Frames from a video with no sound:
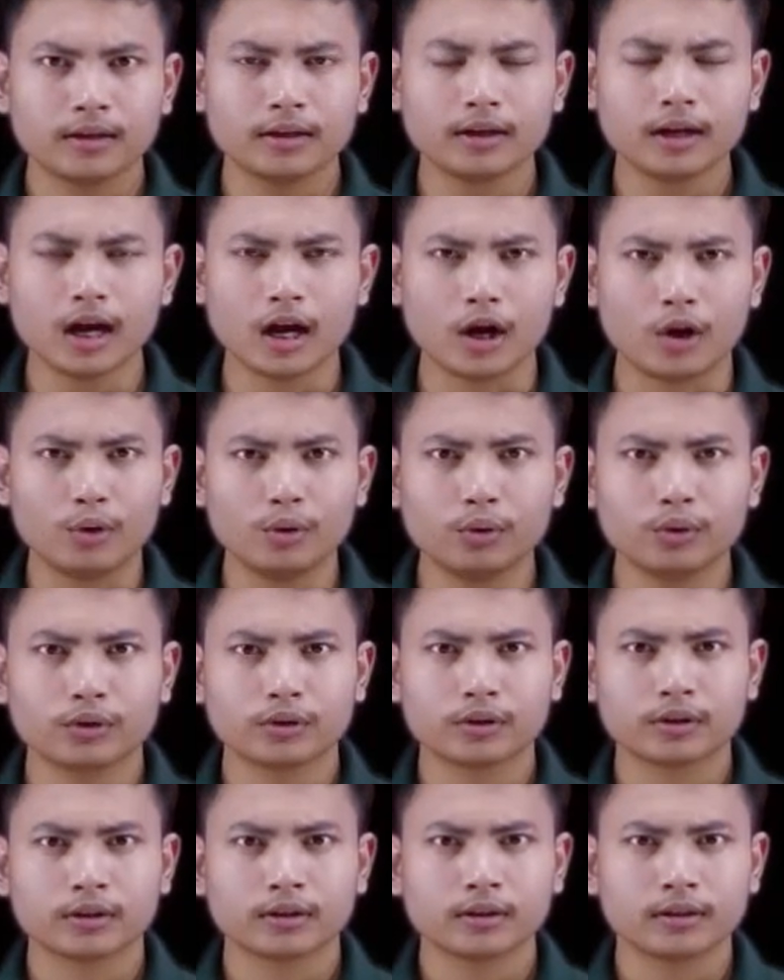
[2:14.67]
Now
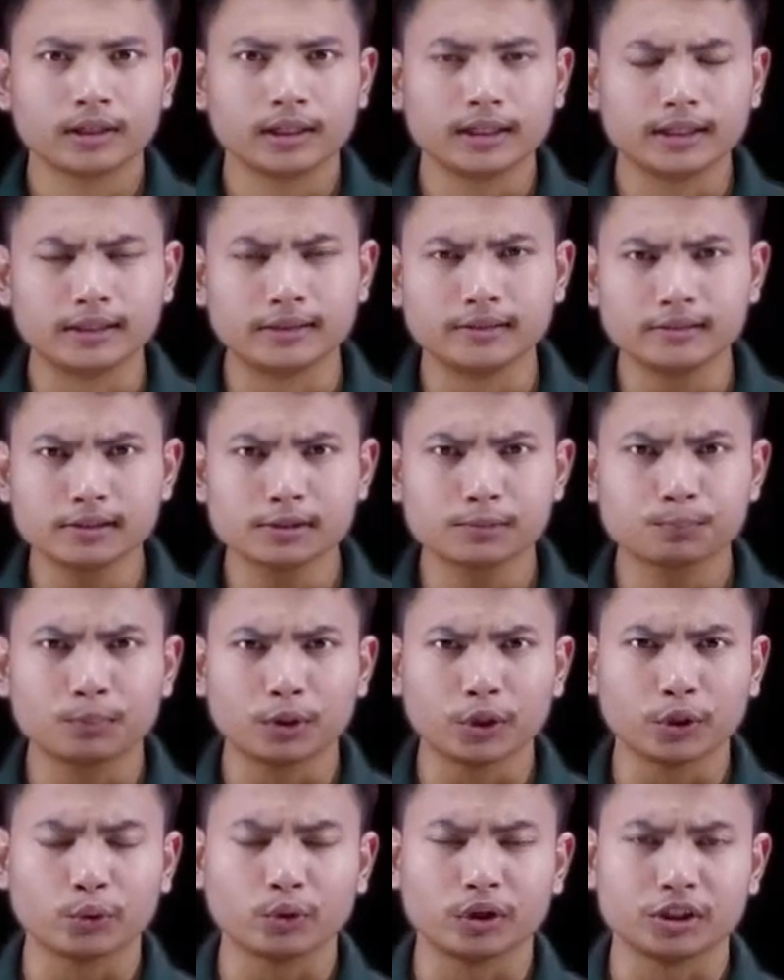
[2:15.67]
in this
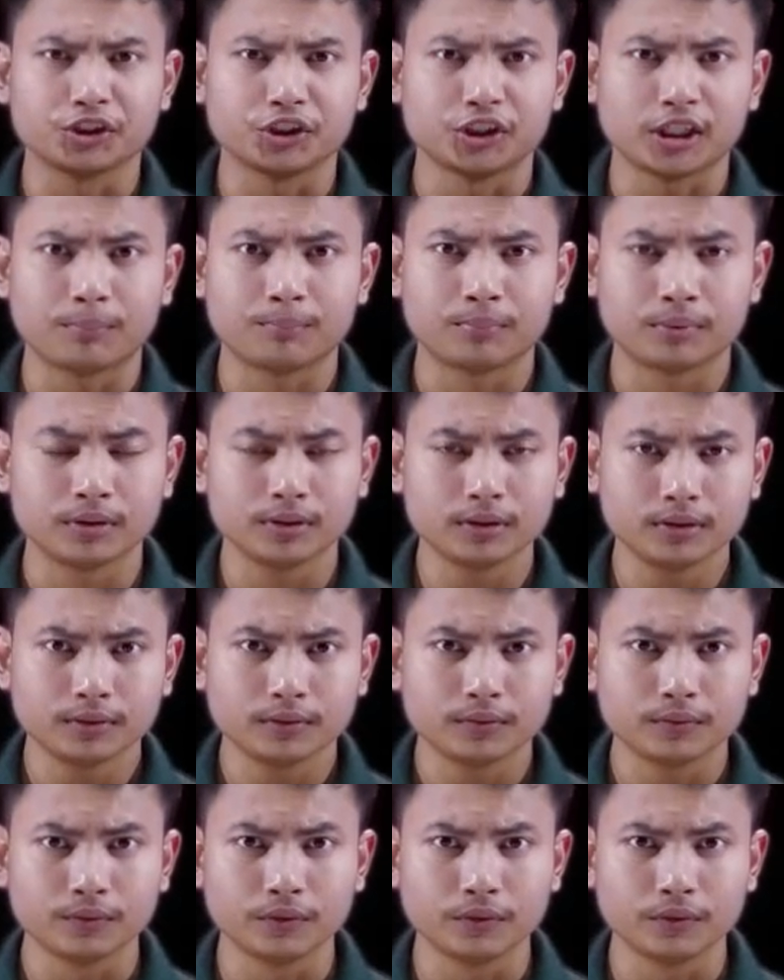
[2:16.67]
particular chapter